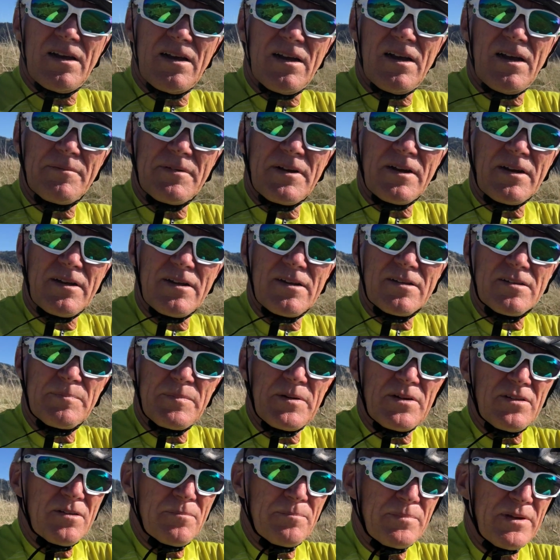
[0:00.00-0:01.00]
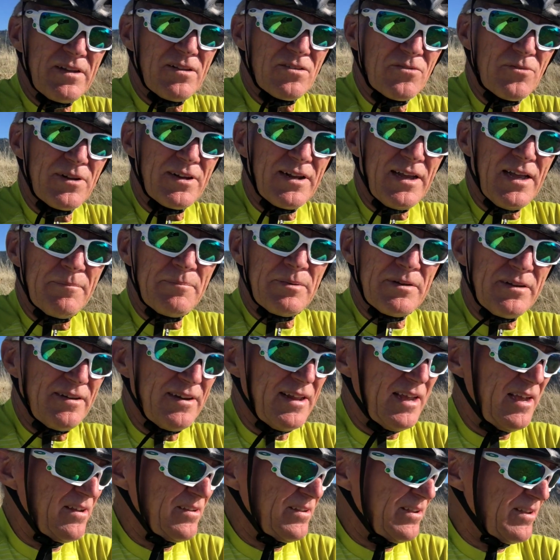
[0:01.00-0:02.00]
I'm not going to spill the beans what happened
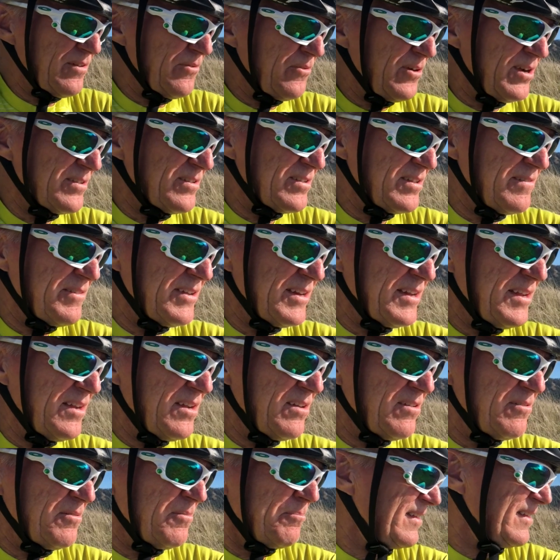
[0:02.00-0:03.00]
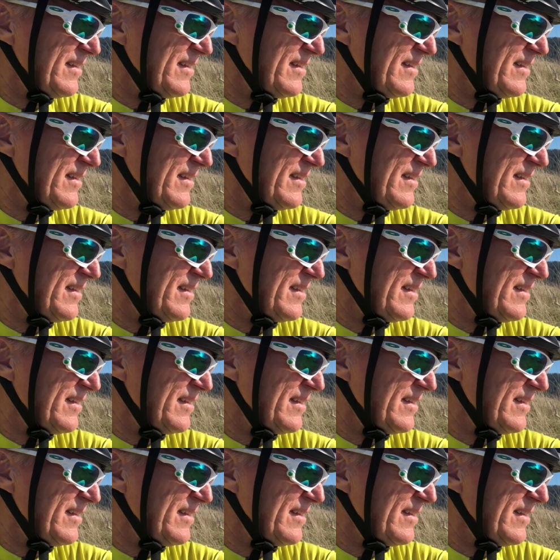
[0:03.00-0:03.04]
now. You can watch the video.